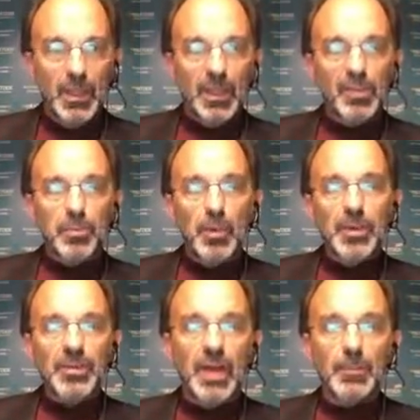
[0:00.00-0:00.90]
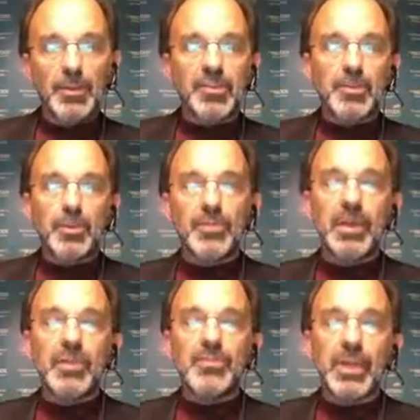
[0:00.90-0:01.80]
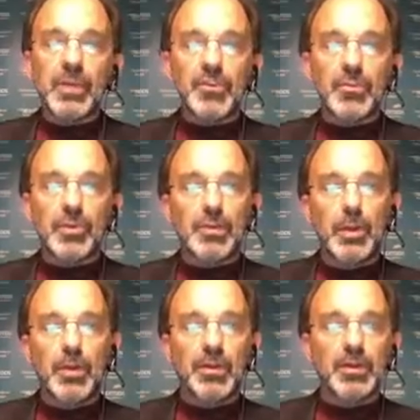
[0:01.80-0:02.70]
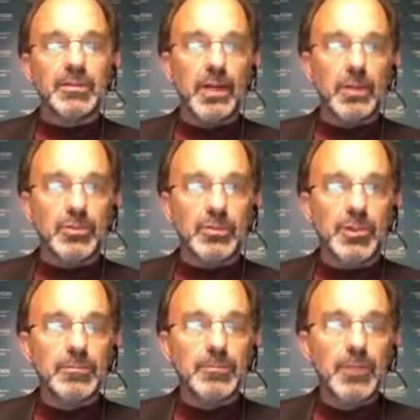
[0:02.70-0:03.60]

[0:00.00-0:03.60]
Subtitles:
exploring topics in preventive dentistry and periodontology.